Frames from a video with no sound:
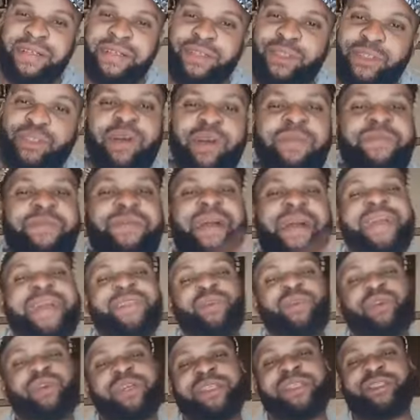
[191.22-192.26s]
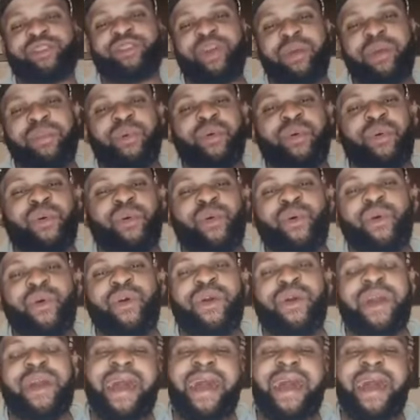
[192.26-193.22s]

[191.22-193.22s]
You're not fair, no get trouble.